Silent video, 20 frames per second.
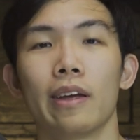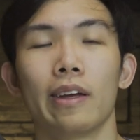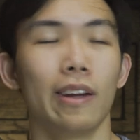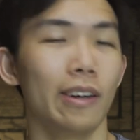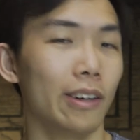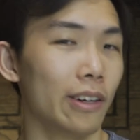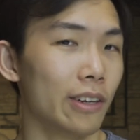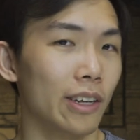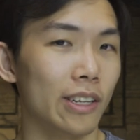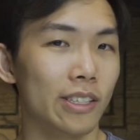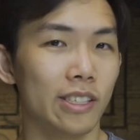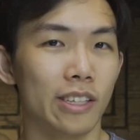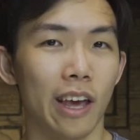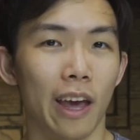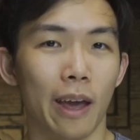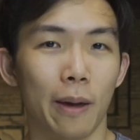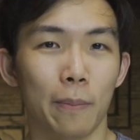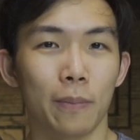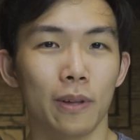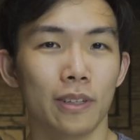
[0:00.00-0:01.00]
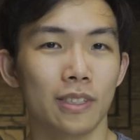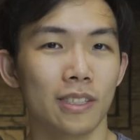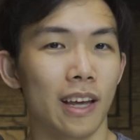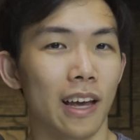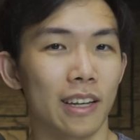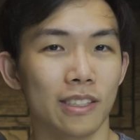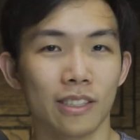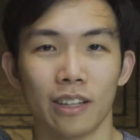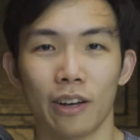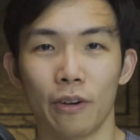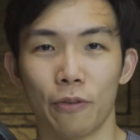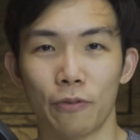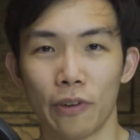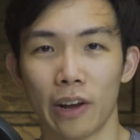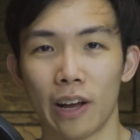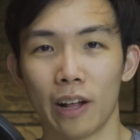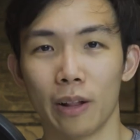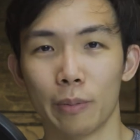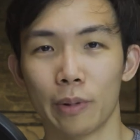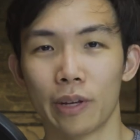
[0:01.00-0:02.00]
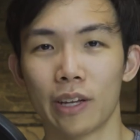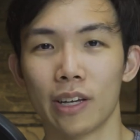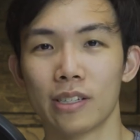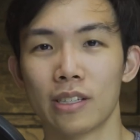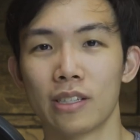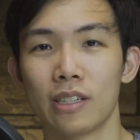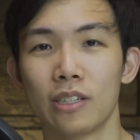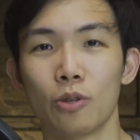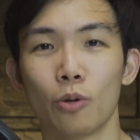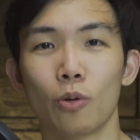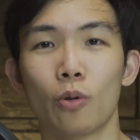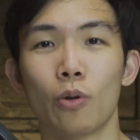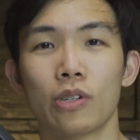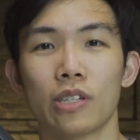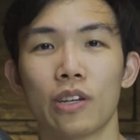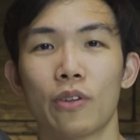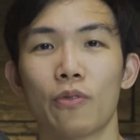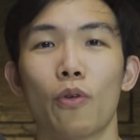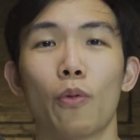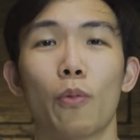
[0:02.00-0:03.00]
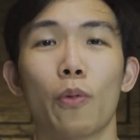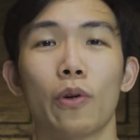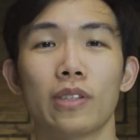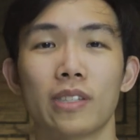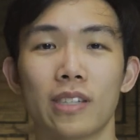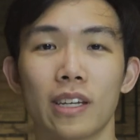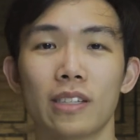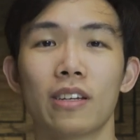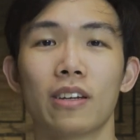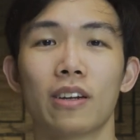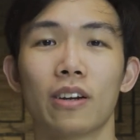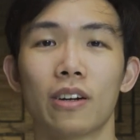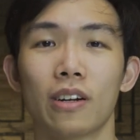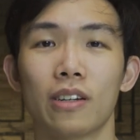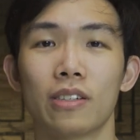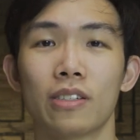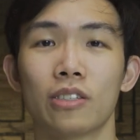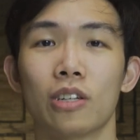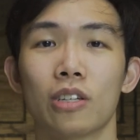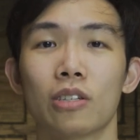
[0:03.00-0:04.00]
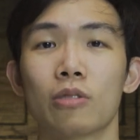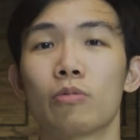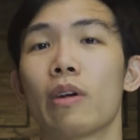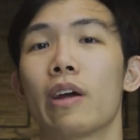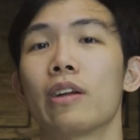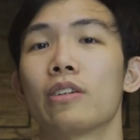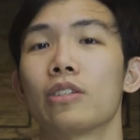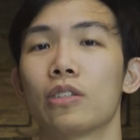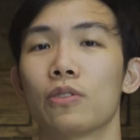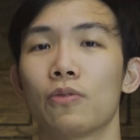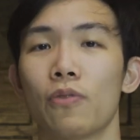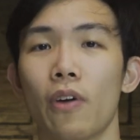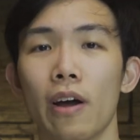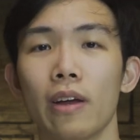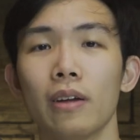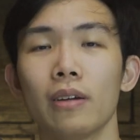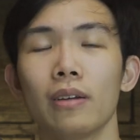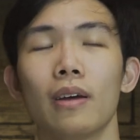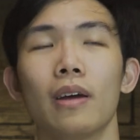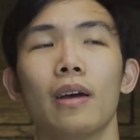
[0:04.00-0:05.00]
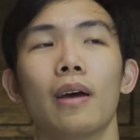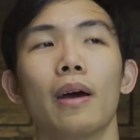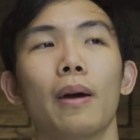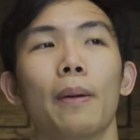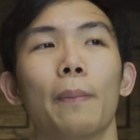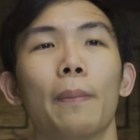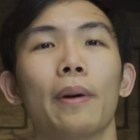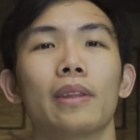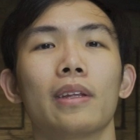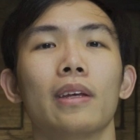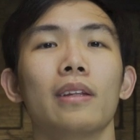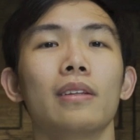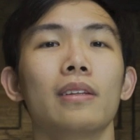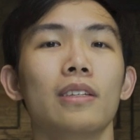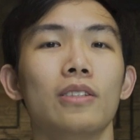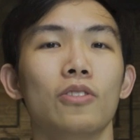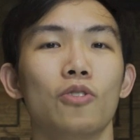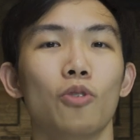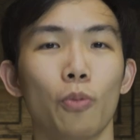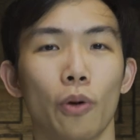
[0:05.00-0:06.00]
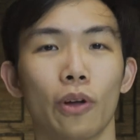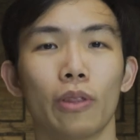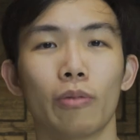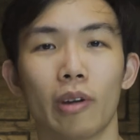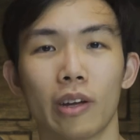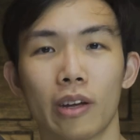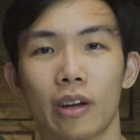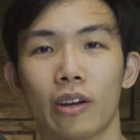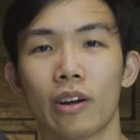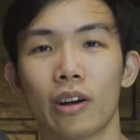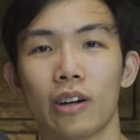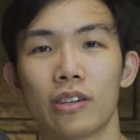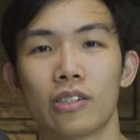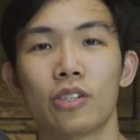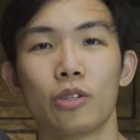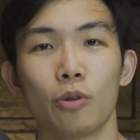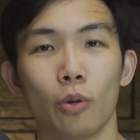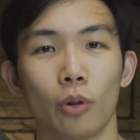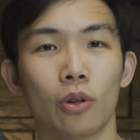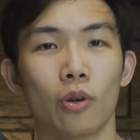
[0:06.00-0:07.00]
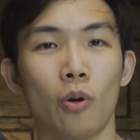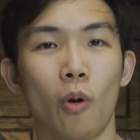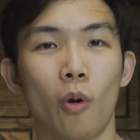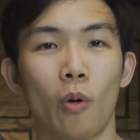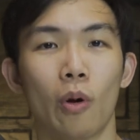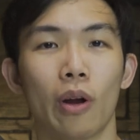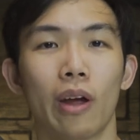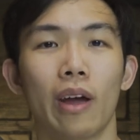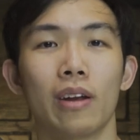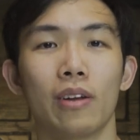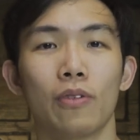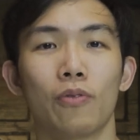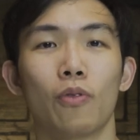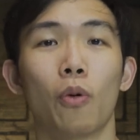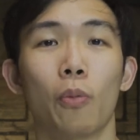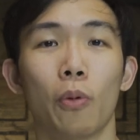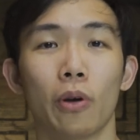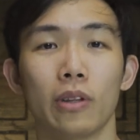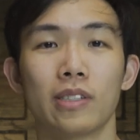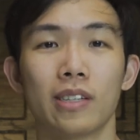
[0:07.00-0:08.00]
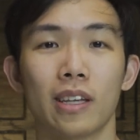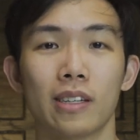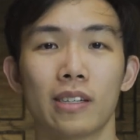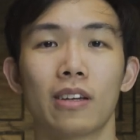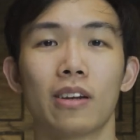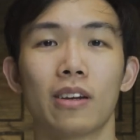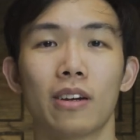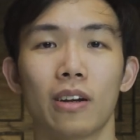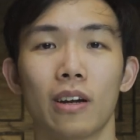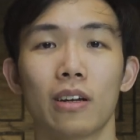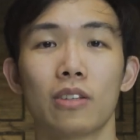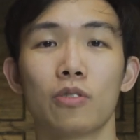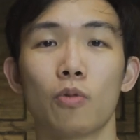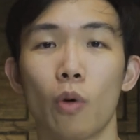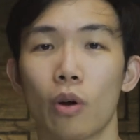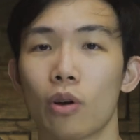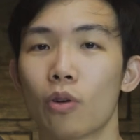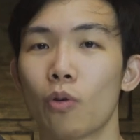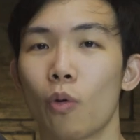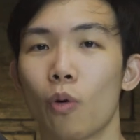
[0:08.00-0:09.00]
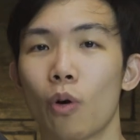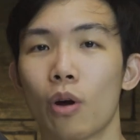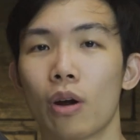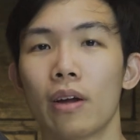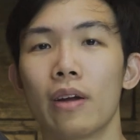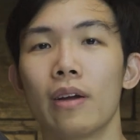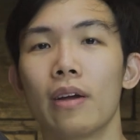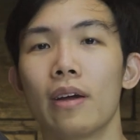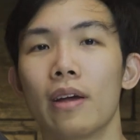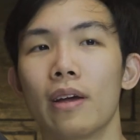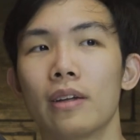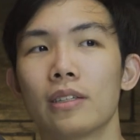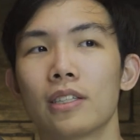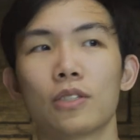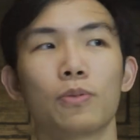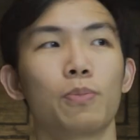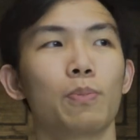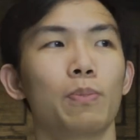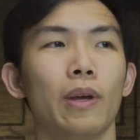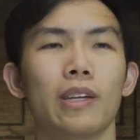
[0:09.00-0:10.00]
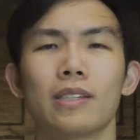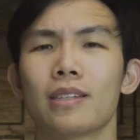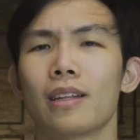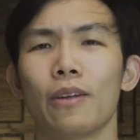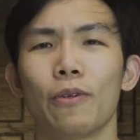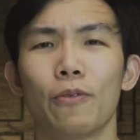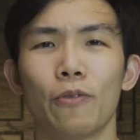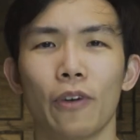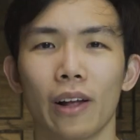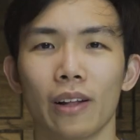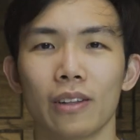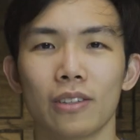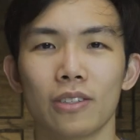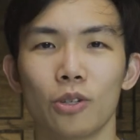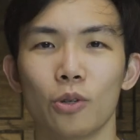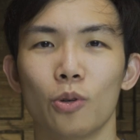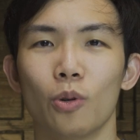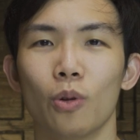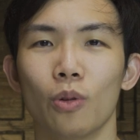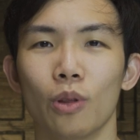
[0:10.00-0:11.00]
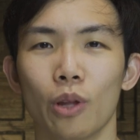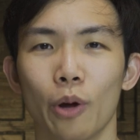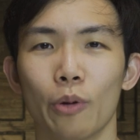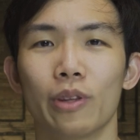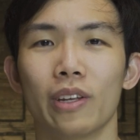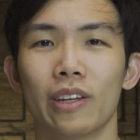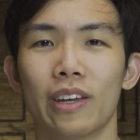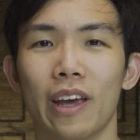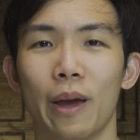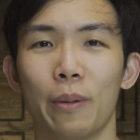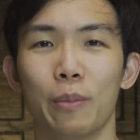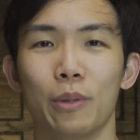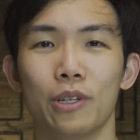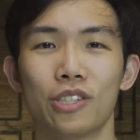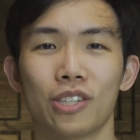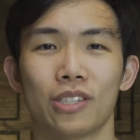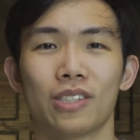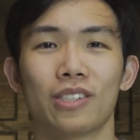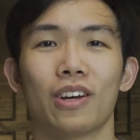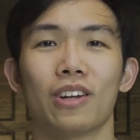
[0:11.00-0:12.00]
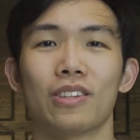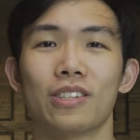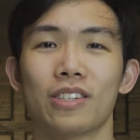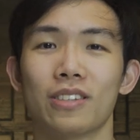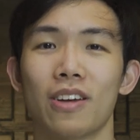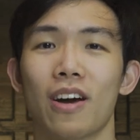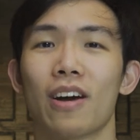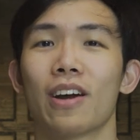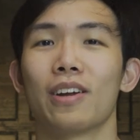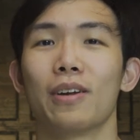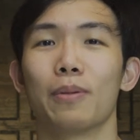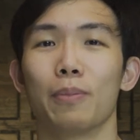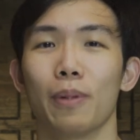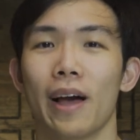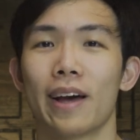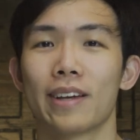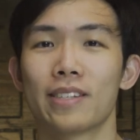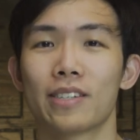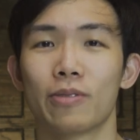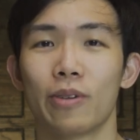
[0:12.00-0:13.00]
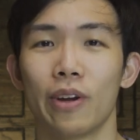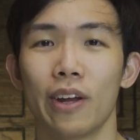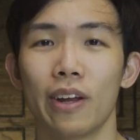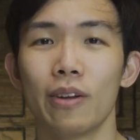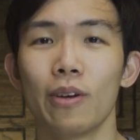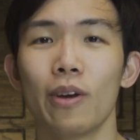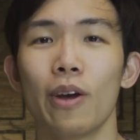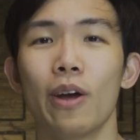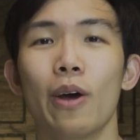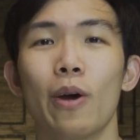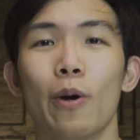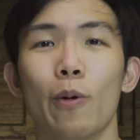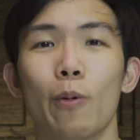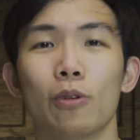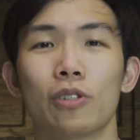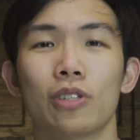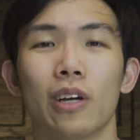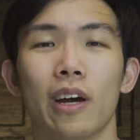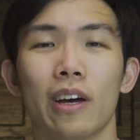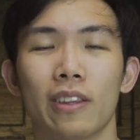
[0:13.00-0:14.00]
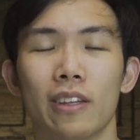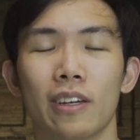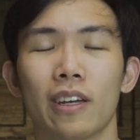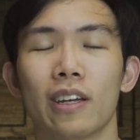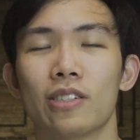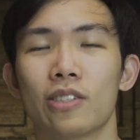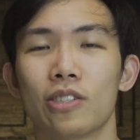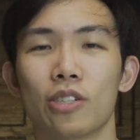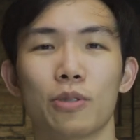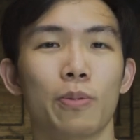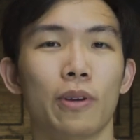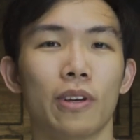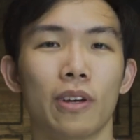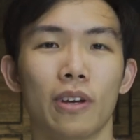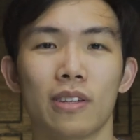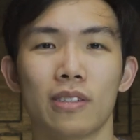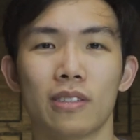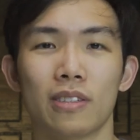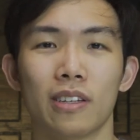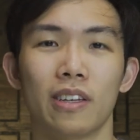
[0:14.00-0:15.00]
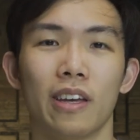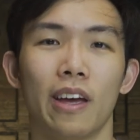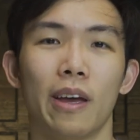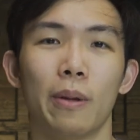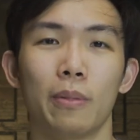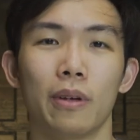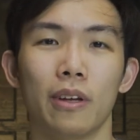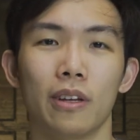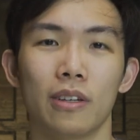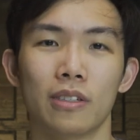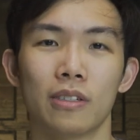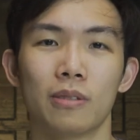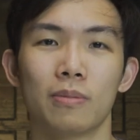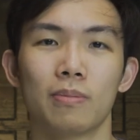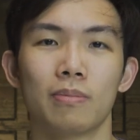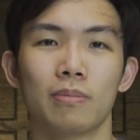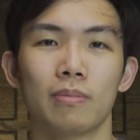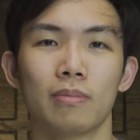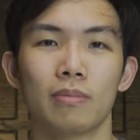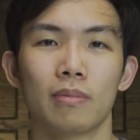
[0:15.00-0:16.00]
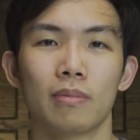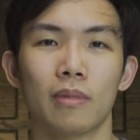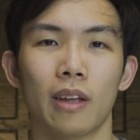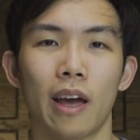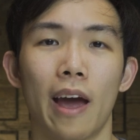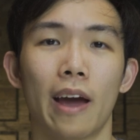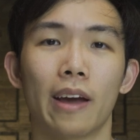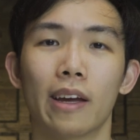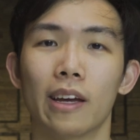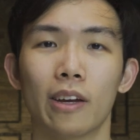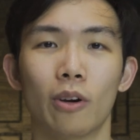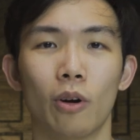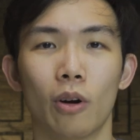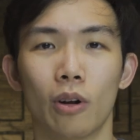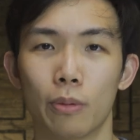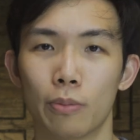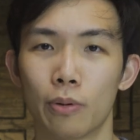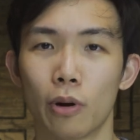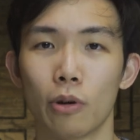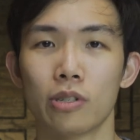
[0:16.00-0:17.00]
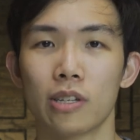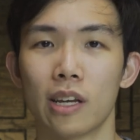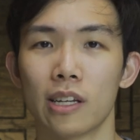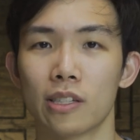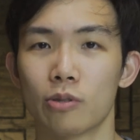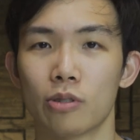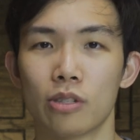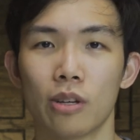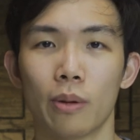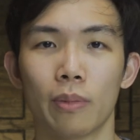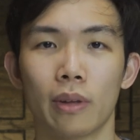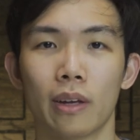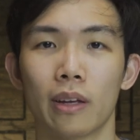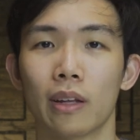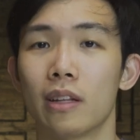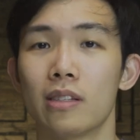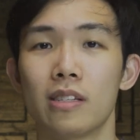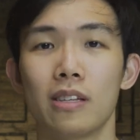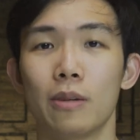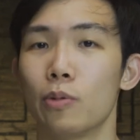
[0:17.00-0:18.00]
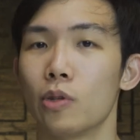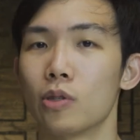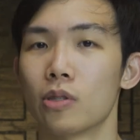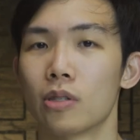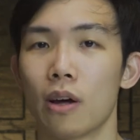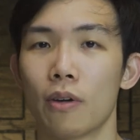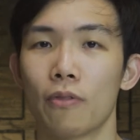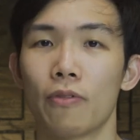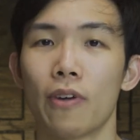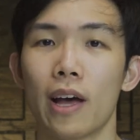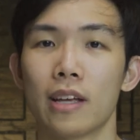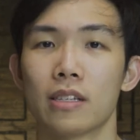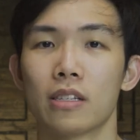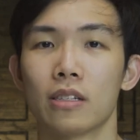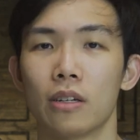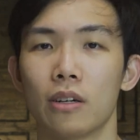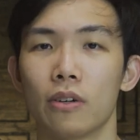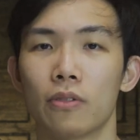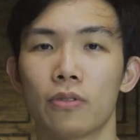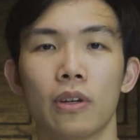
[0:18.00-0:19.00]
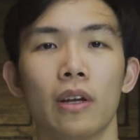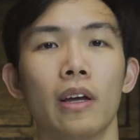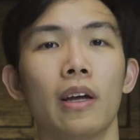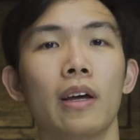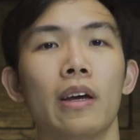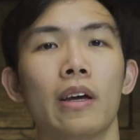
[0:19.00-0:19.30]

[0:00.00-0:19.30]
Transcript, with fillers: here in this game, it's actually a fail because the two cores at four point six gigahertz just ran just fine, but then the two point three gigahertz dual core and the four point six gigahertz one core just basically failed to load the game. It just got stuck in a black screen, which I think is just because the game is hanging on a process or something and C P U is not fast enough.